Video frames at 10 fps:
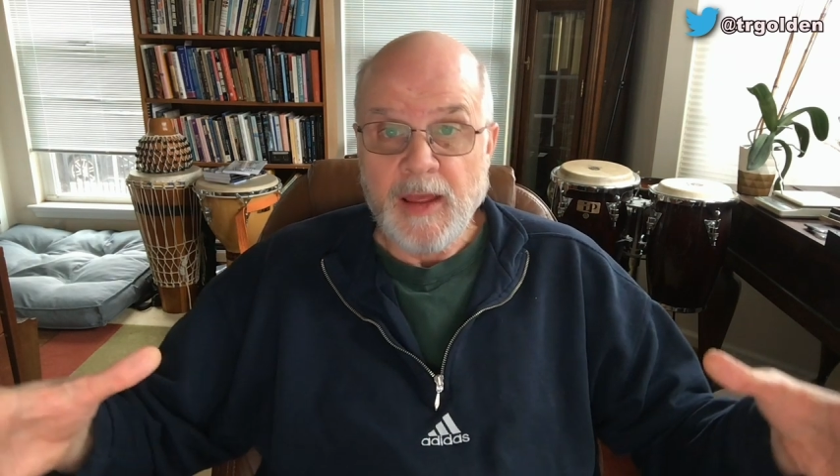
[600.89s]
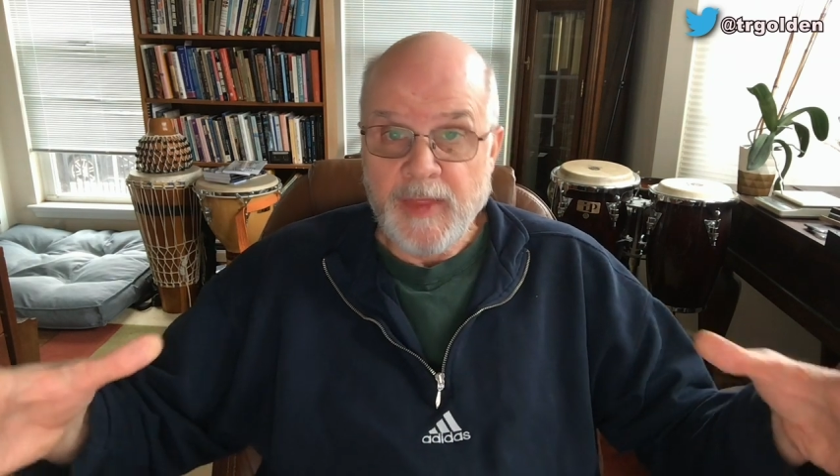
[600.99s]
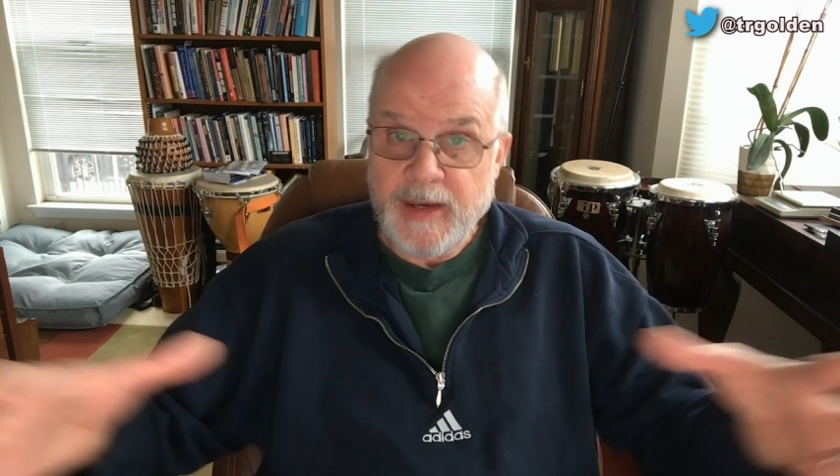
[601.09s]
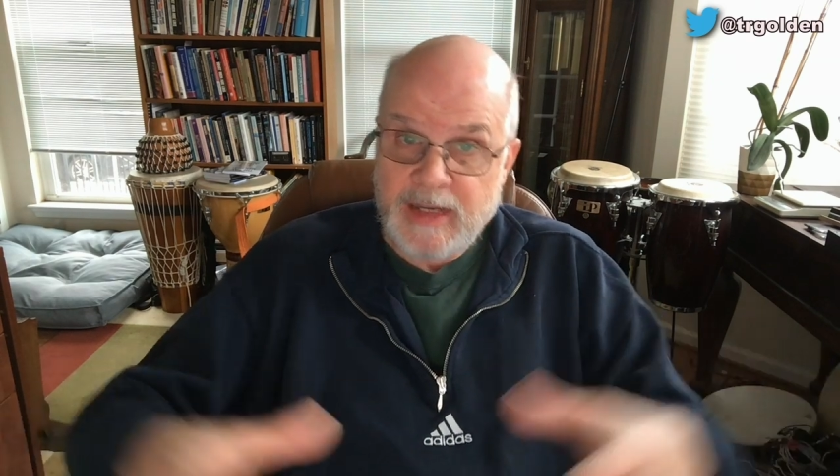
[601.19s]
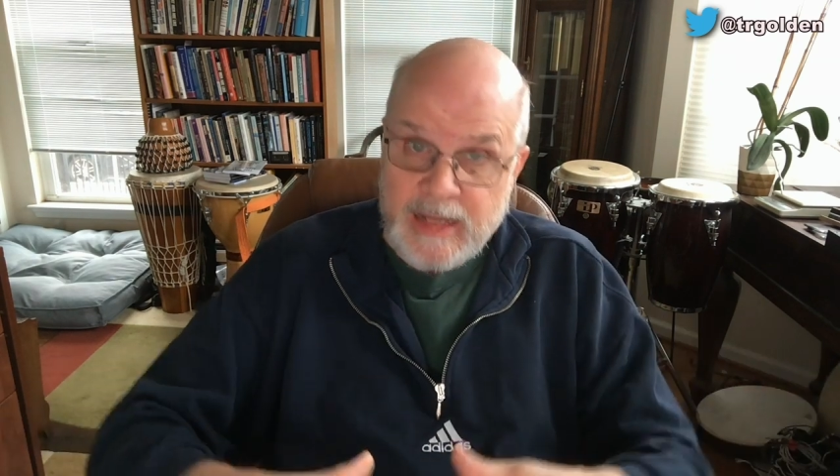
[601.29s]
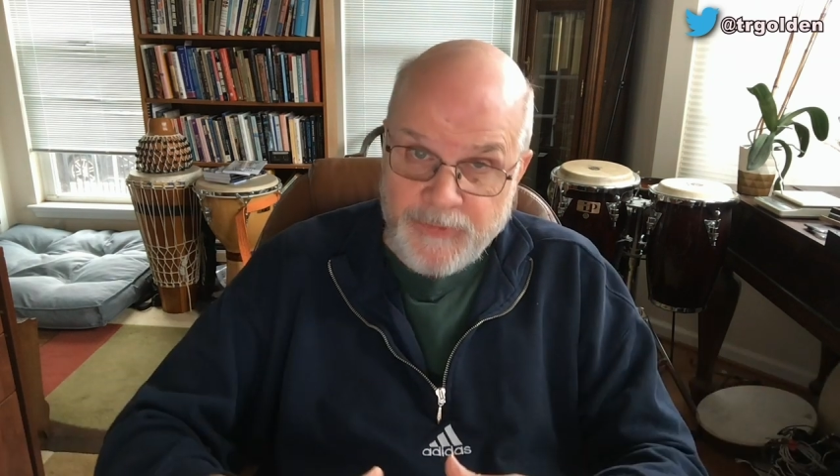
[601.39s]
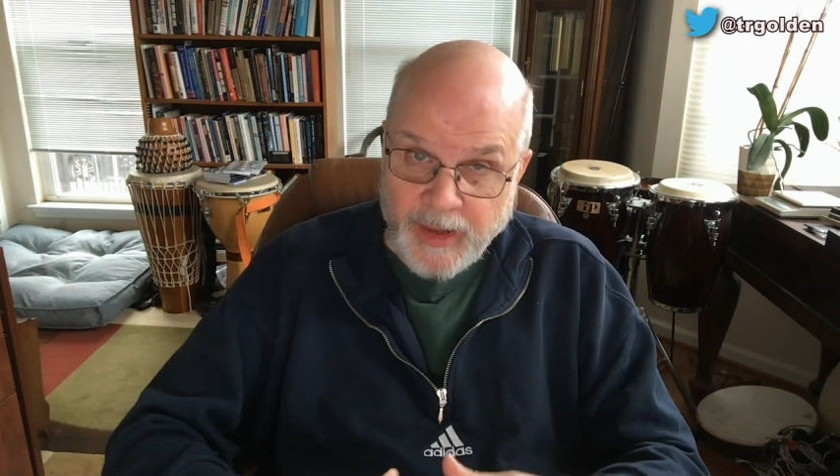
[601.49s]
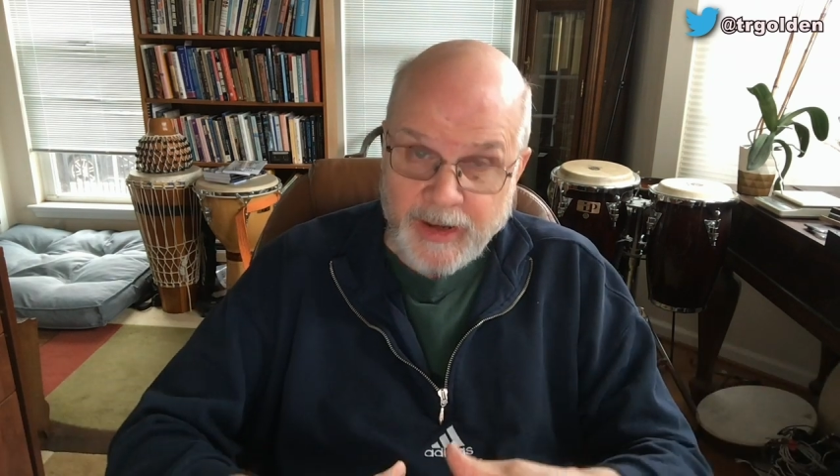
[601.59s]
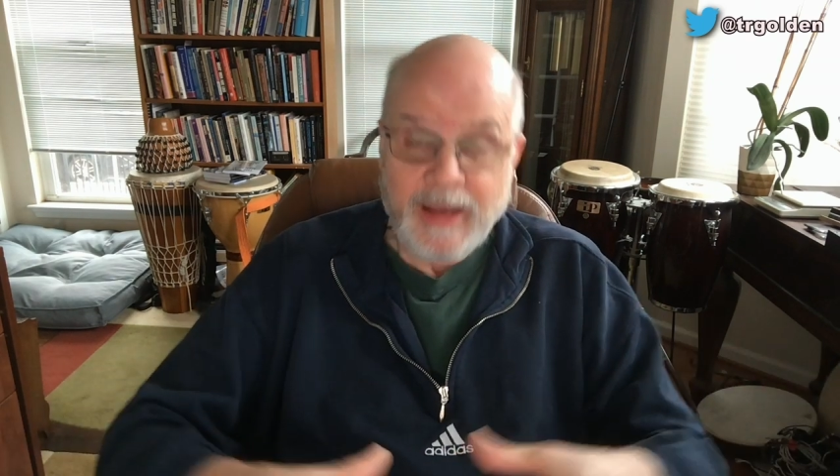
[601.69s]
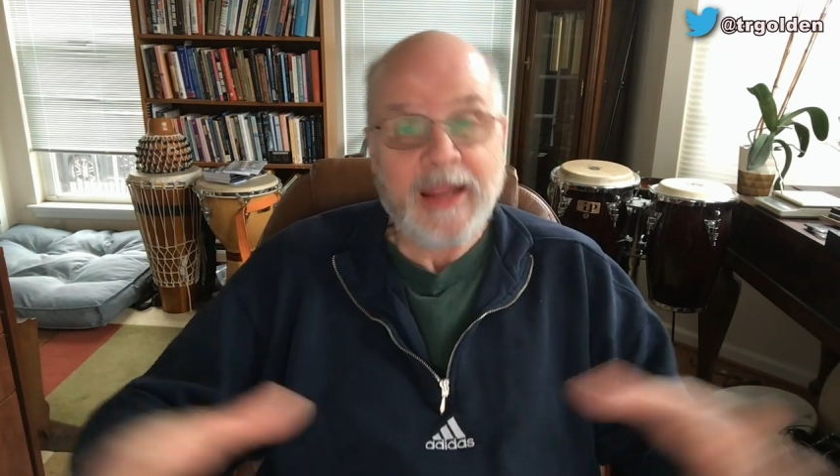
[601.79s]
then
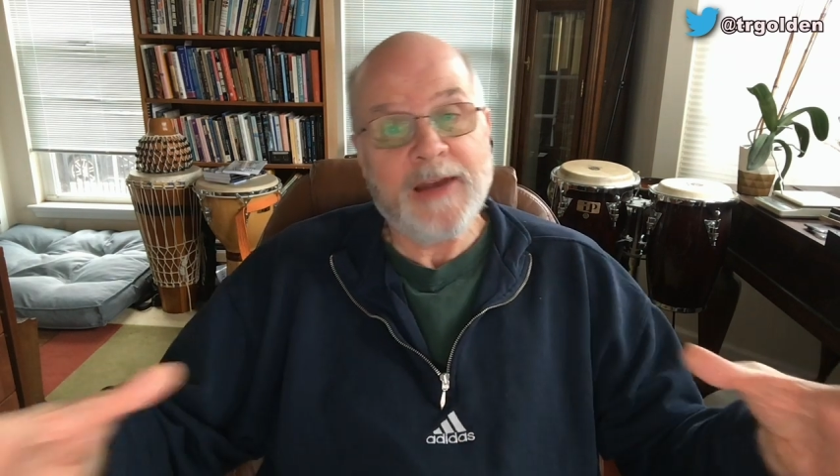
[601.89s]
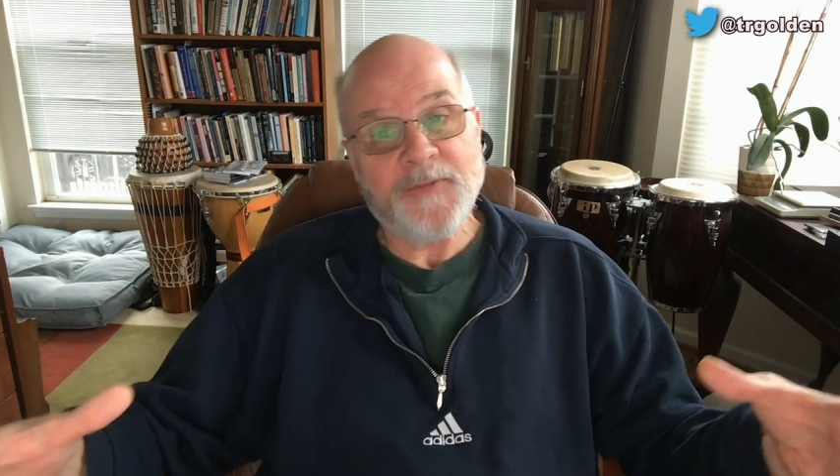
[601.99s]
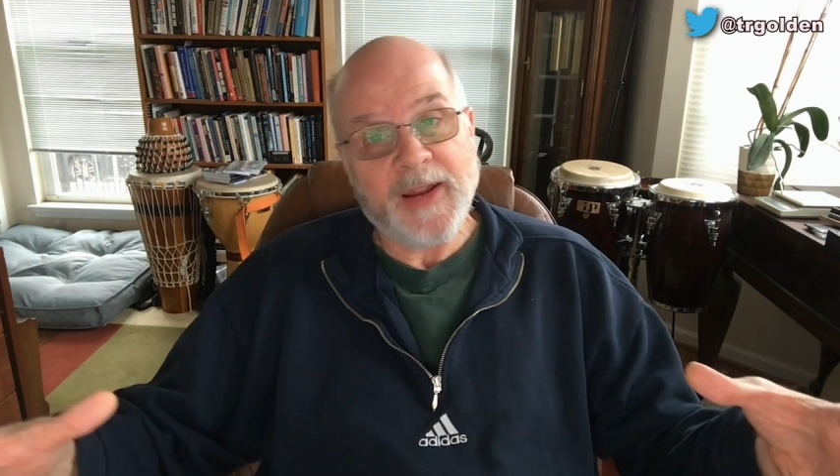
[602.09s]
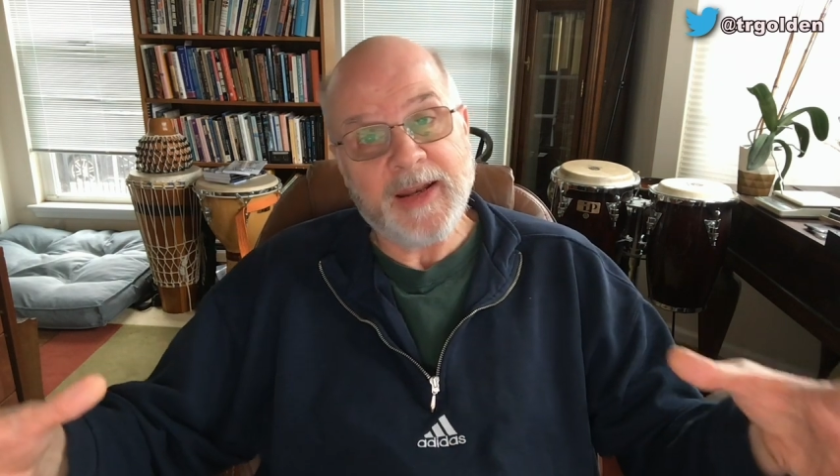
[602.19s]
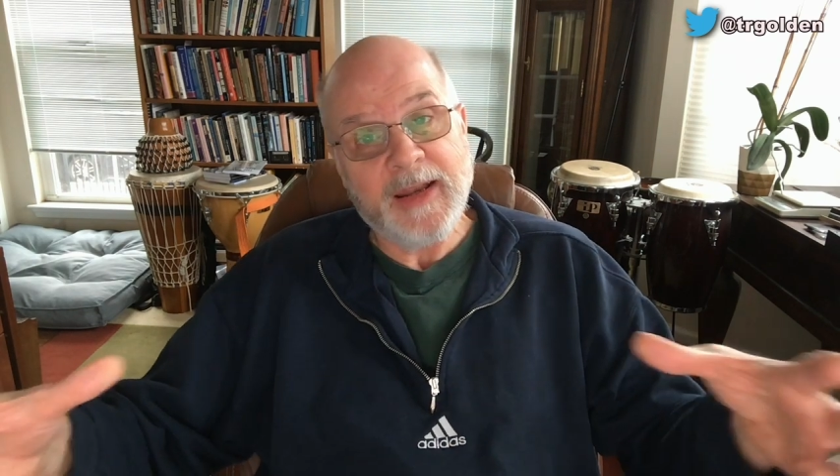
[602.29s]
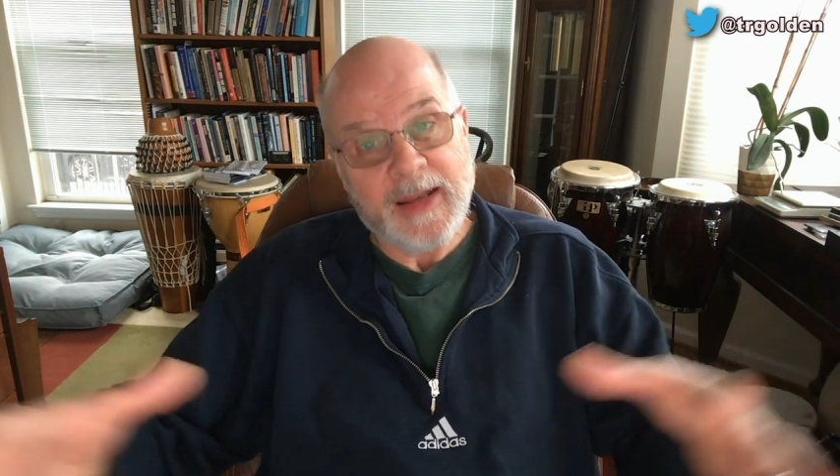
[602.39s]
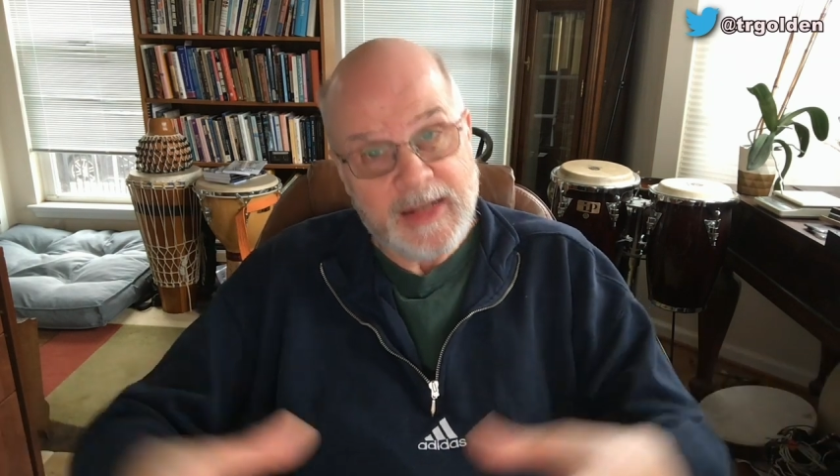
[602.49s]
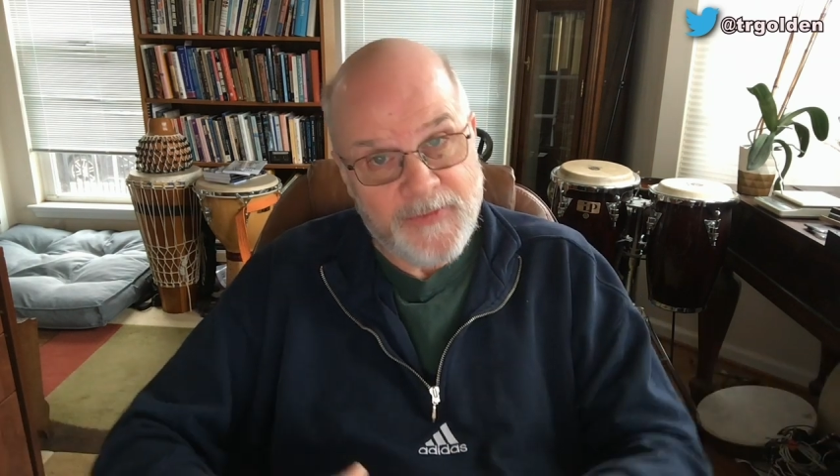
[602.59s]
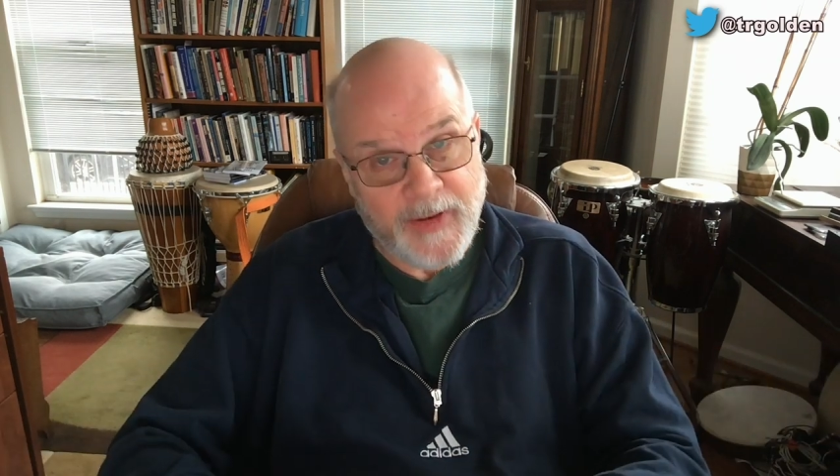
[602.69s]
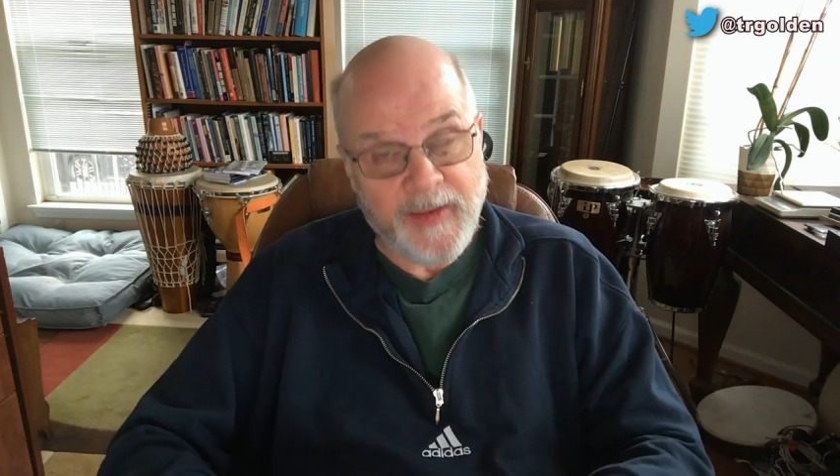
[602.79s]
deflated, inflated, deflated.